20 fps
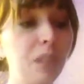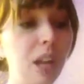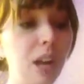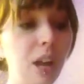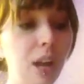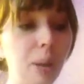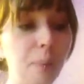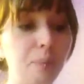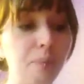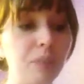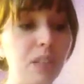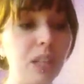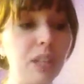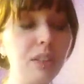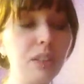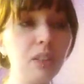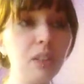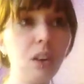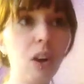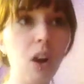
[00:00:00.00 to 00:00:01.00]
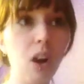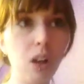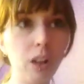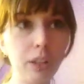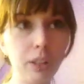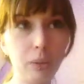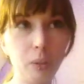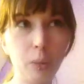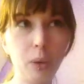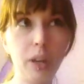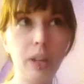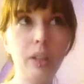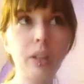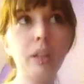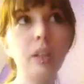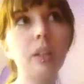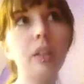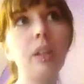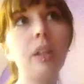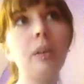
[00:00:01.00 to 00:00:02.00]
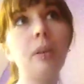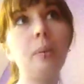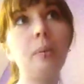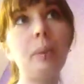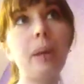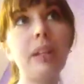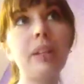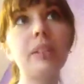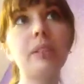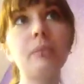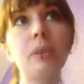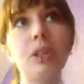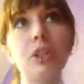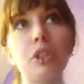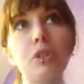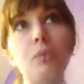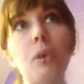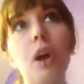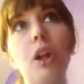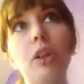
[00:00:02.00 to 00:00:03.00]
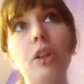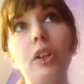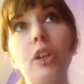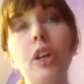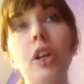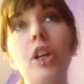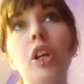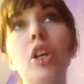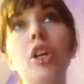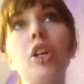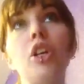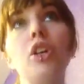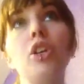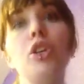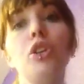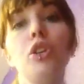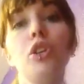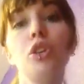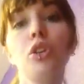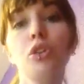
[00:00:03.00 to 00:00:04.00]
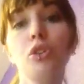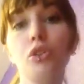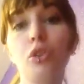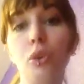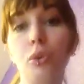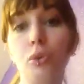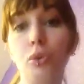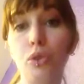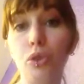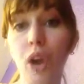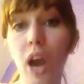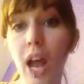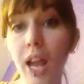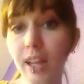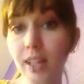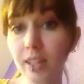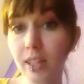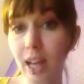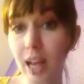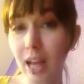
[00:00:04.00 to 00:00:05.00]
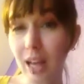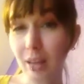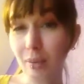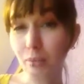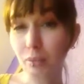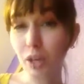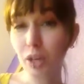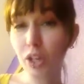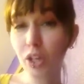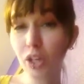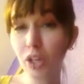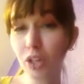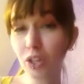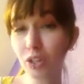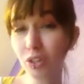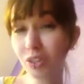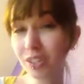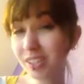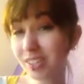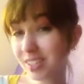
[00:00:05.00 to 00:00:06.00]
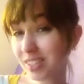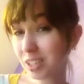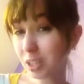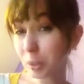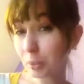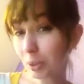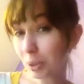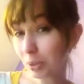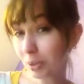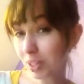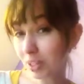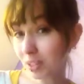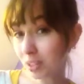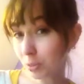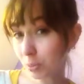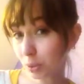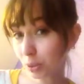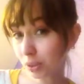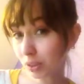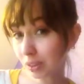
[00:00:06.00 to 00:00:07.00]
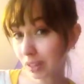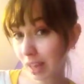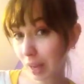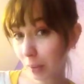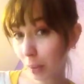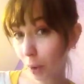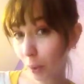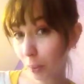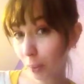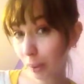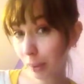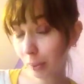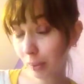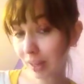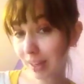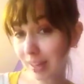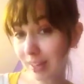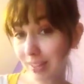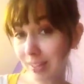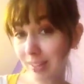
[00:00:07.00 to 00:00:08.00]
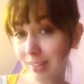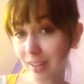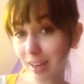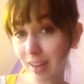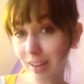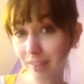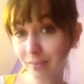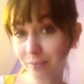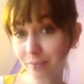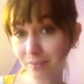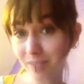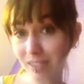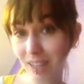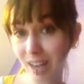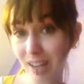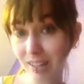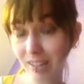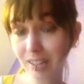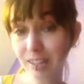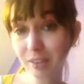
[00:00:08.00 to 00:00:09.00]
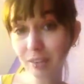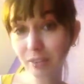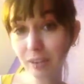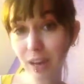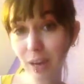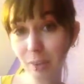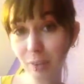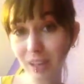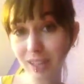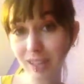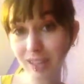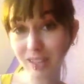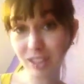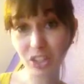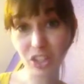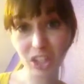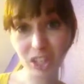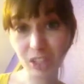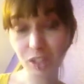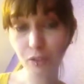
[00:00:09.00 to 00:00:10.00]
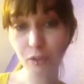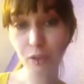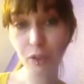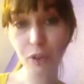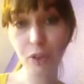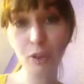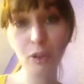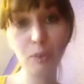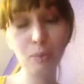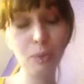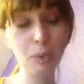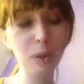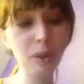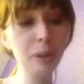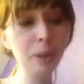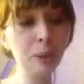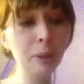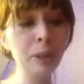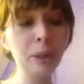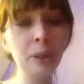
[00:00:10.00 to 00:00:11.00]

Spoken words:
It's an all-in-one, but it's much smaller. So the drying time should still be reasonable, I'm hoping, because it's not tons of fabric. It's just for a newborn.